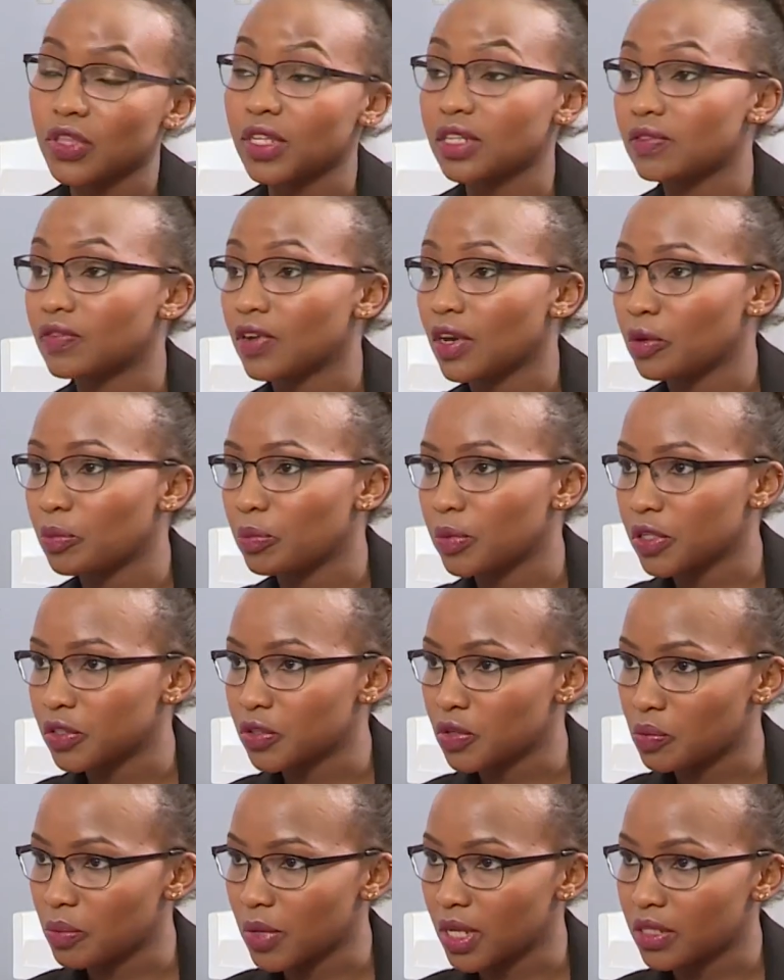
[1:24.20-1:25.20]
the
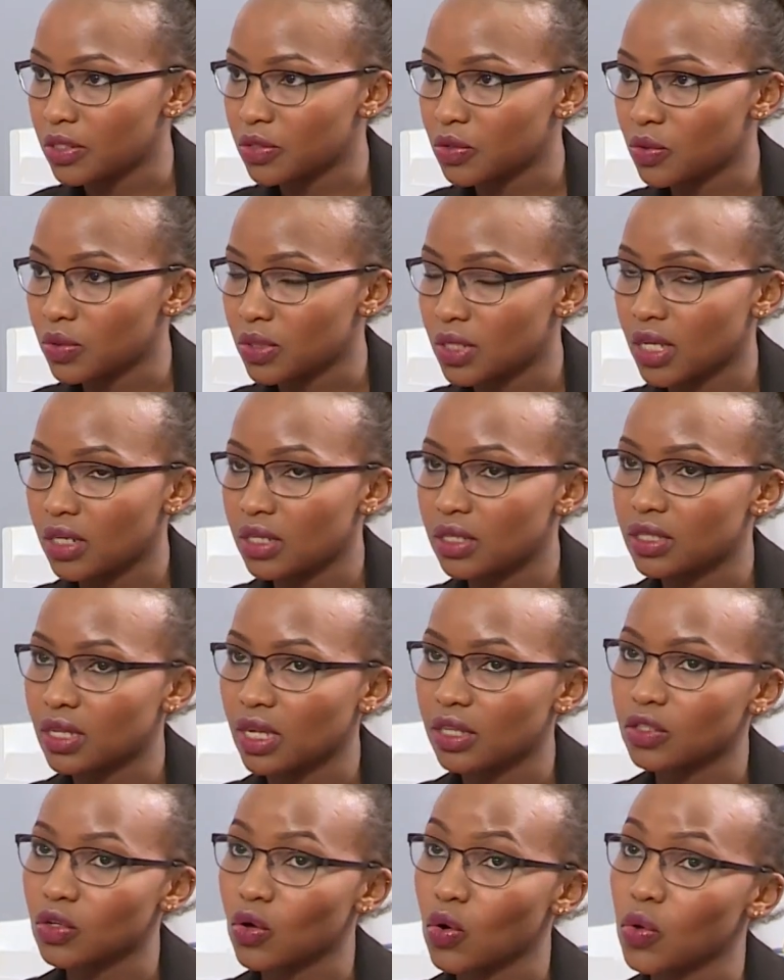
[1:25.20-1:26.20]
developmental milestones, and it
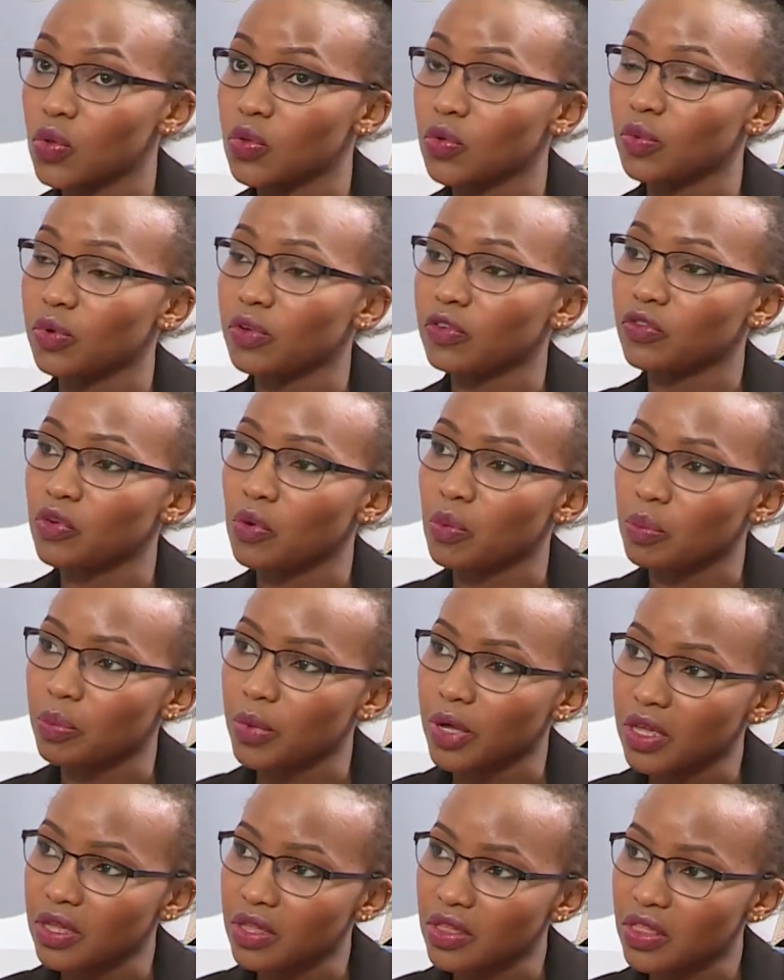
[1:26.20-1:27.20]
starts all the way from
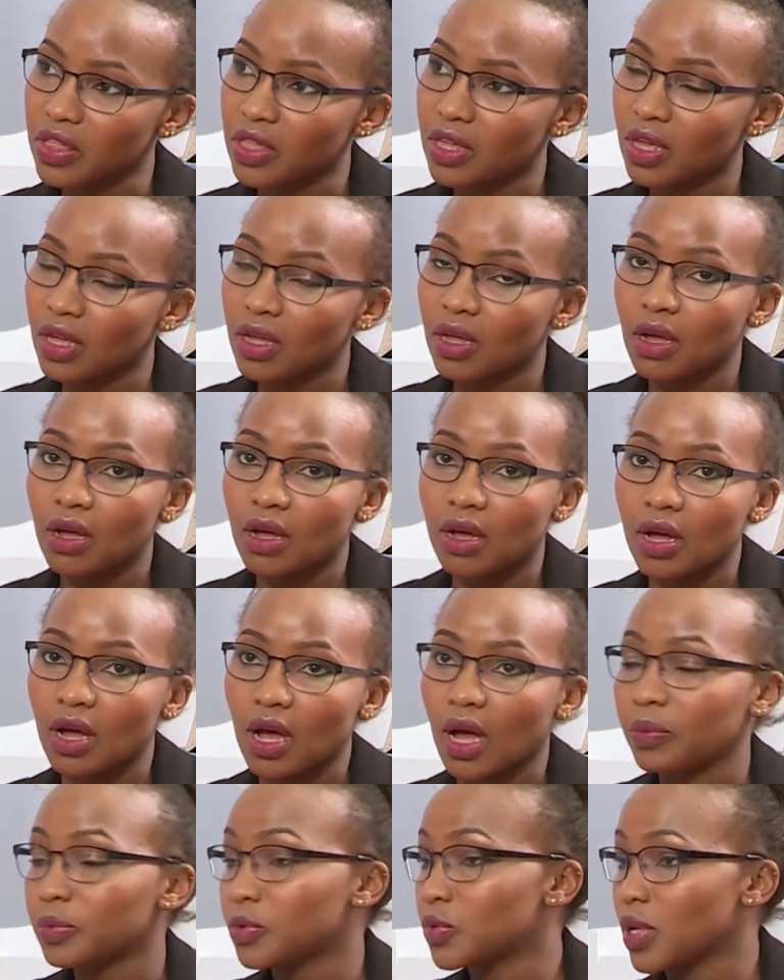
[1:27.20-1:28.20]
birth
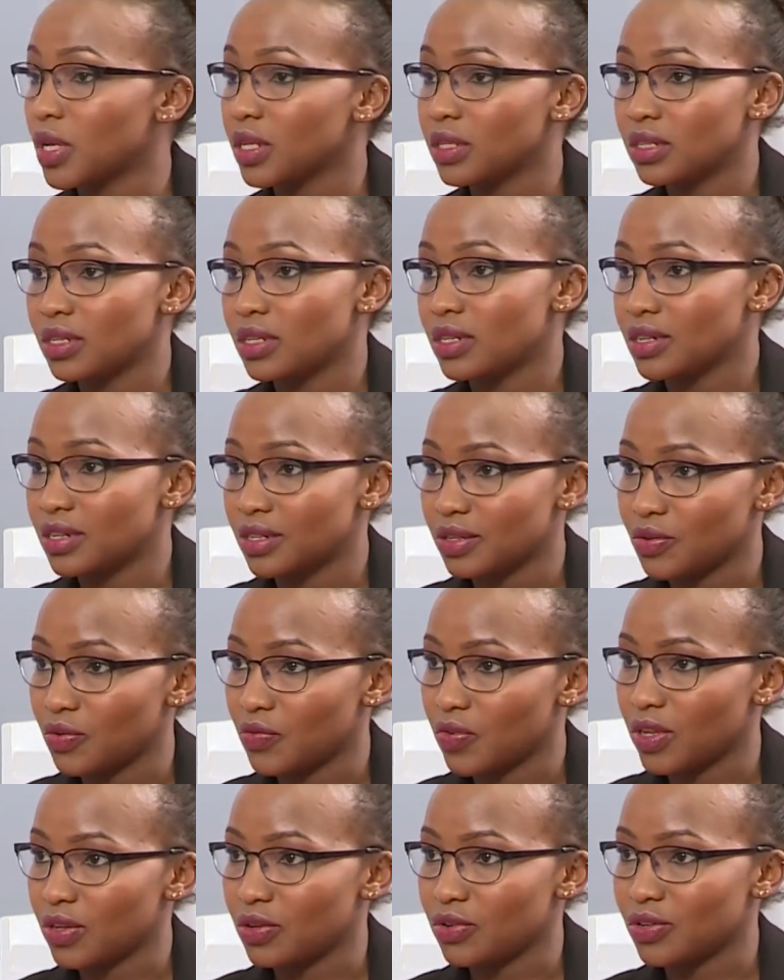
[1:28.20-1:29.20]
up to 18 years
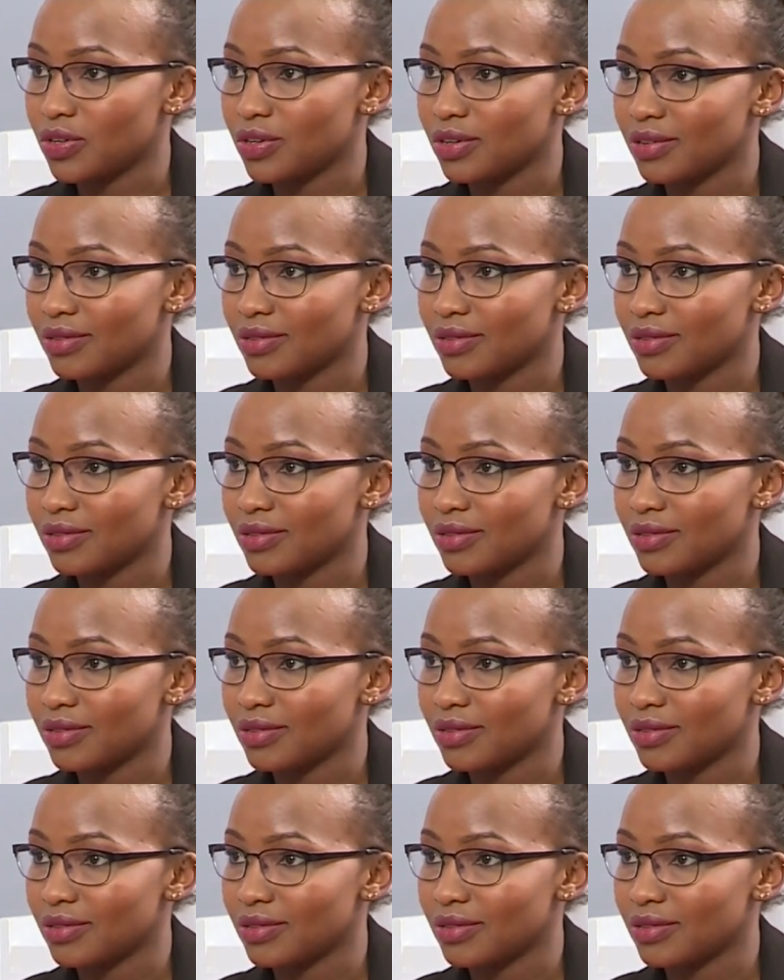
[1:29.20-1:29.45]
of age.